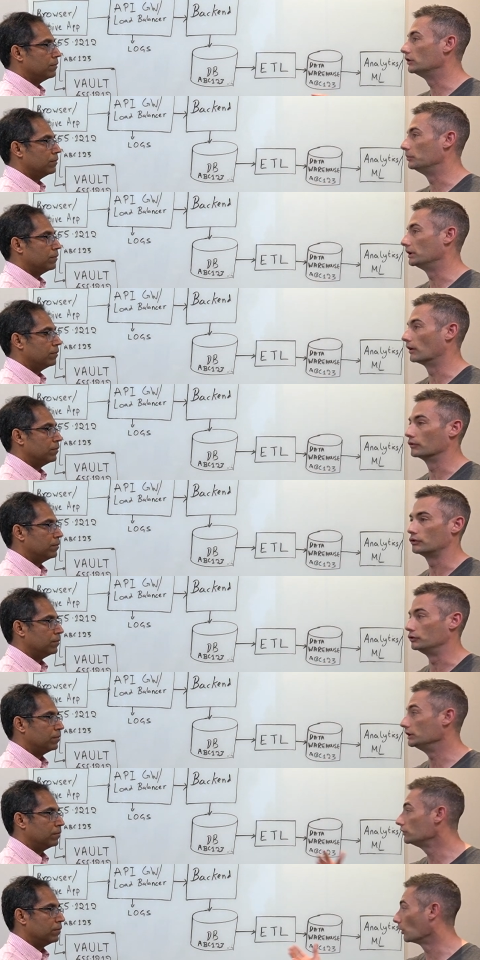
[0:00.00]
Speaker 1: to be able to
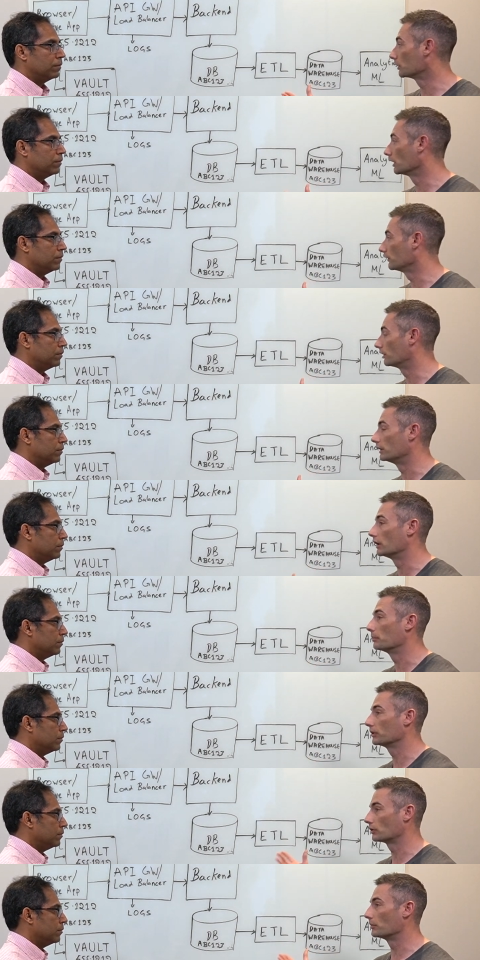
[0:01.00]
detokenize the data,
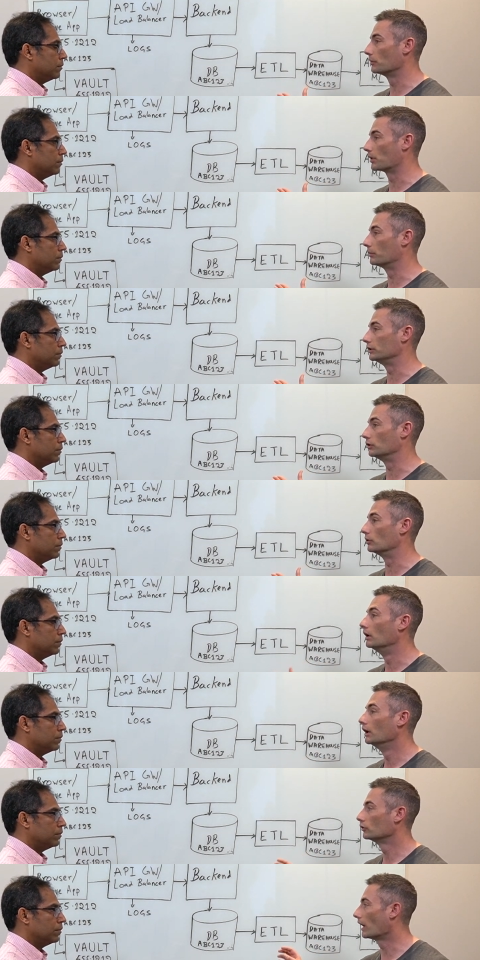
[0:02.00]
but some of them probably do.
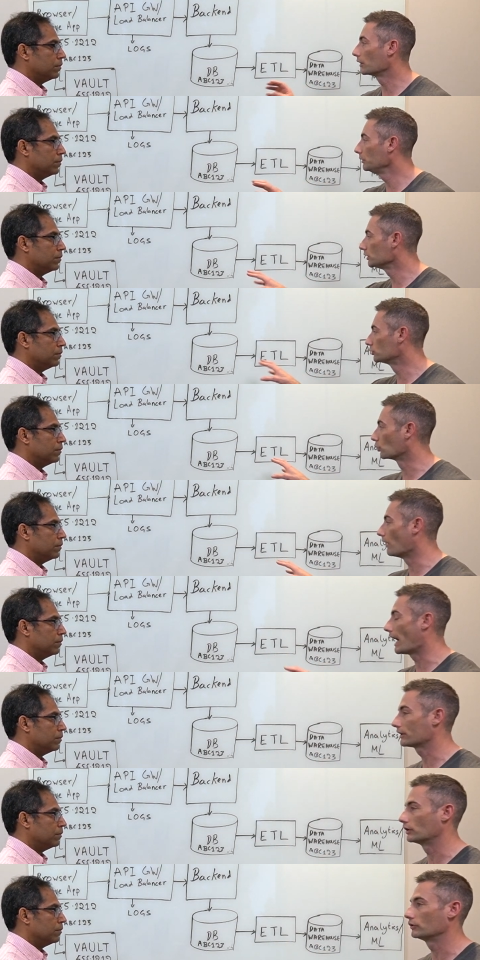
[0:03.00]
So how do we control
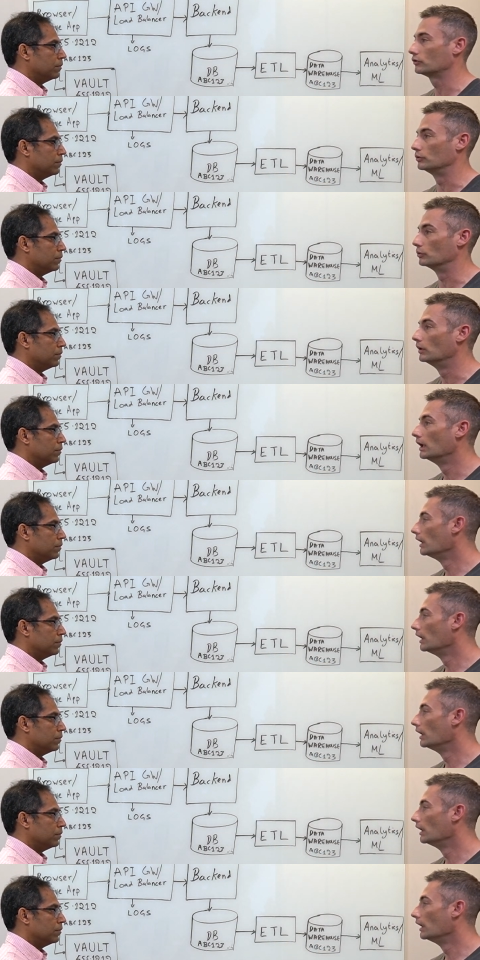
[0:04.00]
access to